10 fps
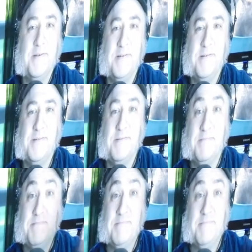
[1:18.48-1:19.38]
it's a beautiful
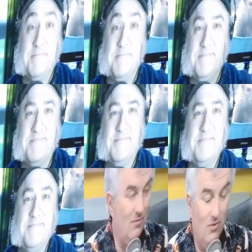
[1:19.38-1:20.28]
day here, actually. It's kind
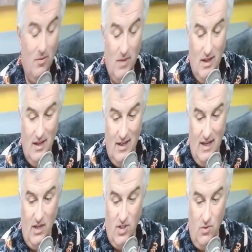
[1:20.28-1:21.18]
of warm. He
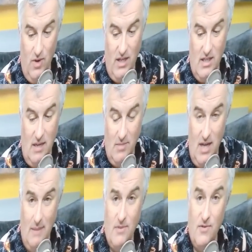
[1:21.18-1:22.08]
also writes sometimes
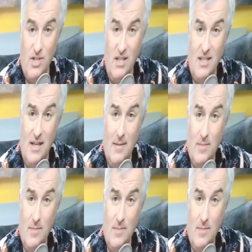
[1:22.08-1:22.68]
for Sun Times.